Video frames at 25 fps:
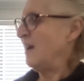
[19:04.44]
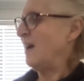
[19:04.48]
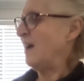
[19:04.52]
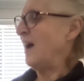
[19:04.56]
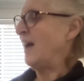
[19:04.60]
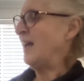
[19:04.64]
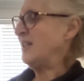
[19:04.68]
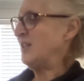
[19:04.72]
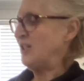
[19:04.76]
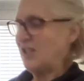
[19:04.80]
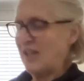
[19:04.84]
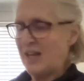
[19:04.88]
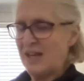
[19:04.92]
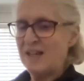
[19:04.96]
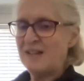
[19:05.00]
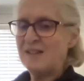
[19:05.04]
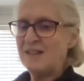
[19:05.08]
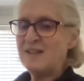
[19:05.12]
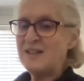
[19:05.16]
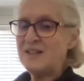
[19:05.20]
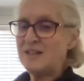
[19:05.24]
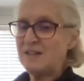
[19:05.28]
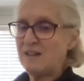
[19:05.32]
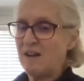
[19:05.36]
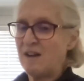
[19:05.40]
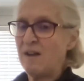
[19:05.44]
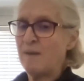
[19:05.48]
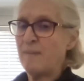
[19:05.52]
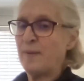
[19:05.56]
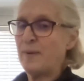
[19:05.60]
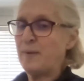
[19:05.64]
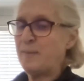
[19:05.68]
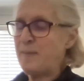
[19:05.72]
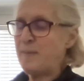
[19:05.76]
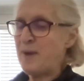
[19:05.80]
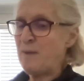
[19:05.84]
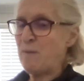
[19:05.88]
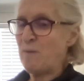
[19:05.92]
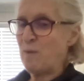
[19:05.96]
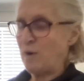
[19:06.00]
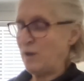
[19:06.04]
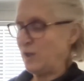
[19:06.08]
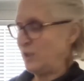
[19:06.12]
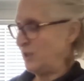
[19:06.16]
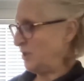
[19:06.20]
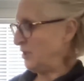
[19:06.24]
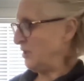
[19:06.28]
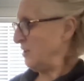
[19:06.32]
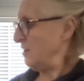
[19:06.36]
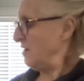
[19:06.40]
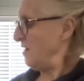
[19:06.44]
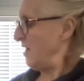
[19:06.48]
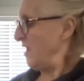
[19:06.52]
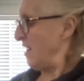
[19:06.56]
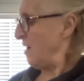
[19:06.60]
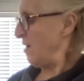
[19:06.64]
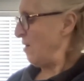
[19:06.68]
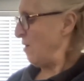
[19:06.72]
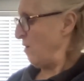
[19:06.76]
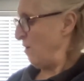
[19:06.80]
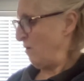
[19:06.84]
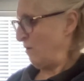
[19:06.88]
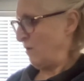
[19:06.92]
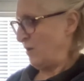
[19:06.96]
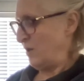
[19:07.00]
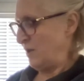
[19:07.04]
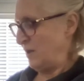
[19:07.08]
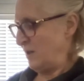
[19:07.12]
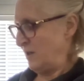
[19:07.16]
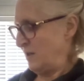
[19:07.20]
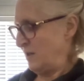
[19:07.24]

I check the time on my watch and nod.